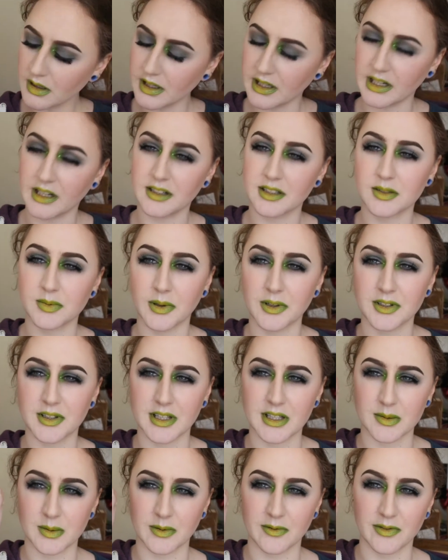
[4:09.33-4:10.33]
and I'll swatch
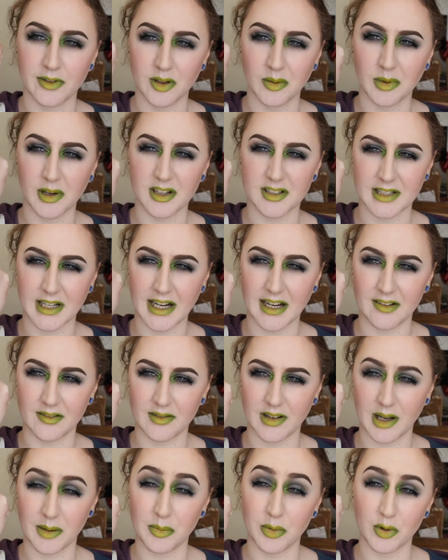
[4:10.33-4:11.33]
this one for you because
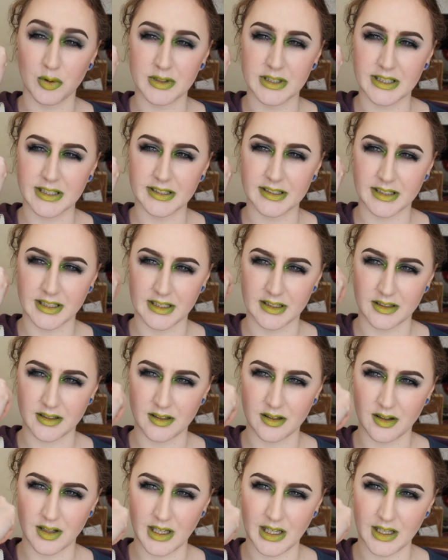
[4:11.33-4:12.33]
I bought it since
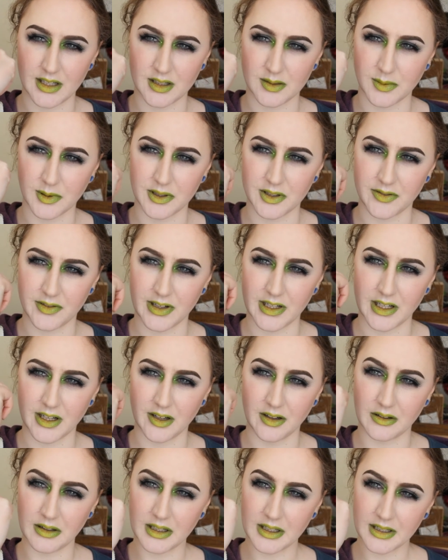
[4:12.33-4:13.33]
the swatch
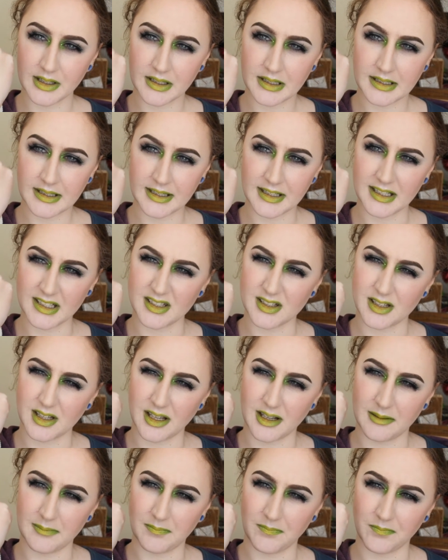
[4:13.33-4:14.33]
video. It's
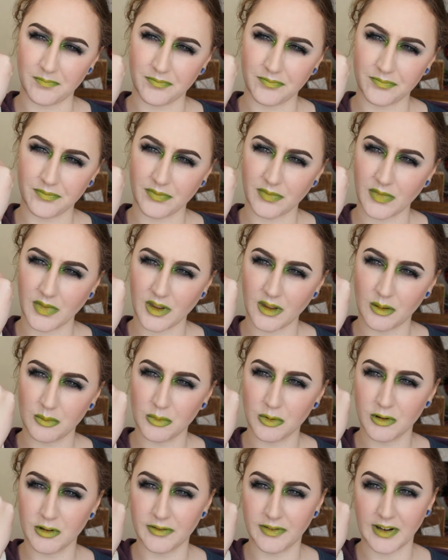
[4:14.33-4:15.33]

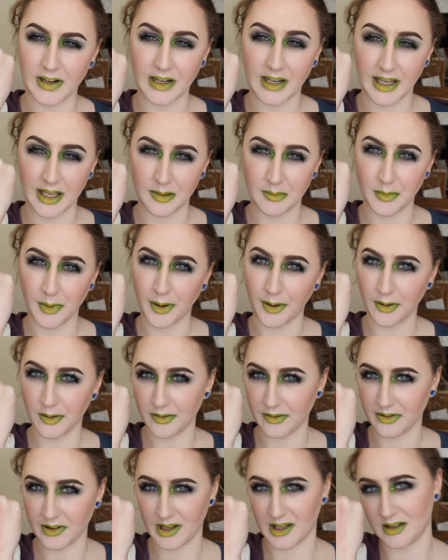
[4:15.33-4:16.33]
more of a light
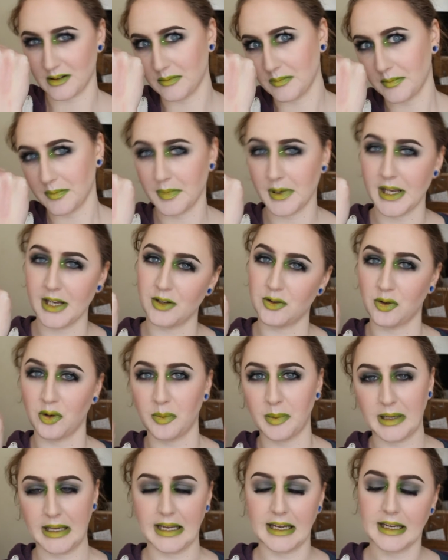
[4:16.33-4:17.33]
mauve than peach or
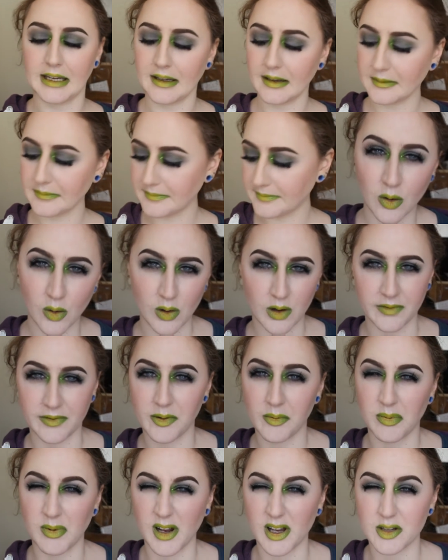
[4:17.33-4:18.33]
pink. All of the
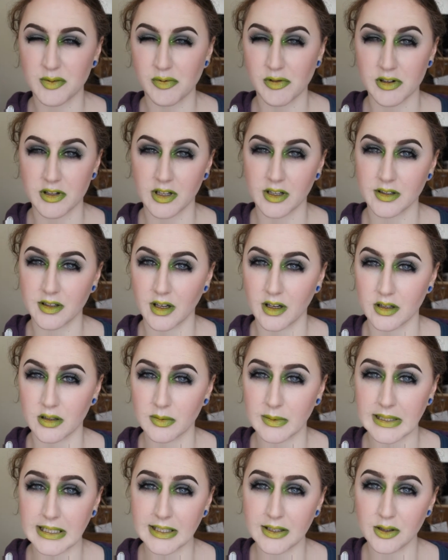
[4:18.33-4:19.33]
blush products are
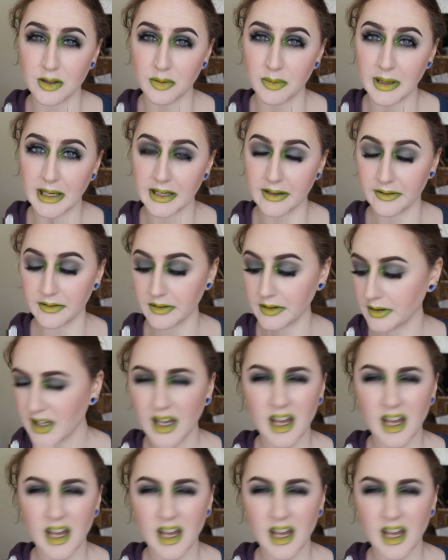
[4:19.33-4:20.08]
£22.